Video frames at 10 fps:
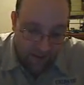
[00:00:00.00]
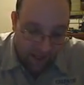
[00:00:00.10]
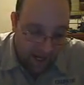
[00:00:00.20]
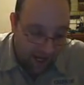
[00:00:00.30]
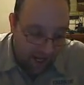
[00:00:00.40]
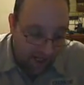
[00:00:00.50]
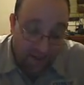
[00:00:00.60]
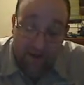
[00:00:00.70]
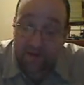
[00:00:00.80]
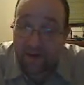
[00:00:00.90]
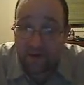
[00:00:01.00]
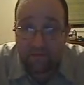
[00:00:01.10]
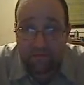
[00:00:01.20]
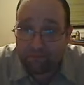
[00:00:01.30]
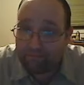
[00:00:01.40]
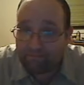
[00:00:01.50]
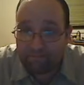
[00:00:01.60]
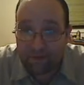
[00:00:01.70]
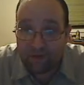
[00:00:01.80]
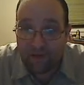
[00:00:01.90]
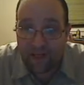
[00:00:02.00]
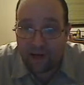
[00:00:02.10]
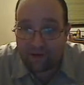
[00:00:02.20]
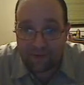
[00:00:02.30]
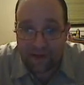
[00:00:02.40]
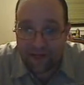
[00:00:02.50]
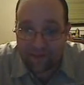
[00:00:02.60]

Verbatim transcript: I mean, he's a pretty, pretty he's a pretty good old guy.